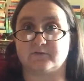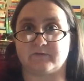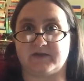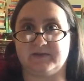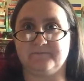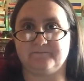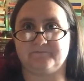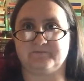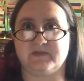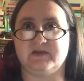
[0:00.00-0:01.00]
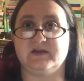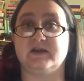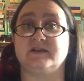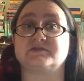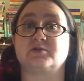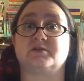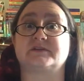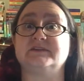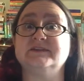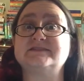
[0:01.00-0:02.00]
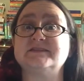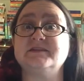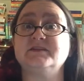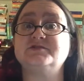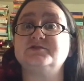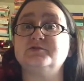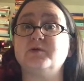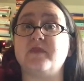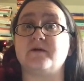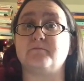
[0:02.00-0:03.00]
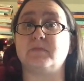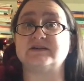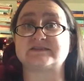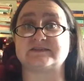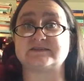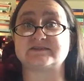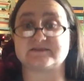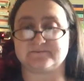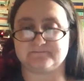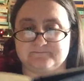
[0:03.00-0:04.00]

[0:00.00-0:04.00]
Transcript: Ready? It's called Listen to the Mustn'ts.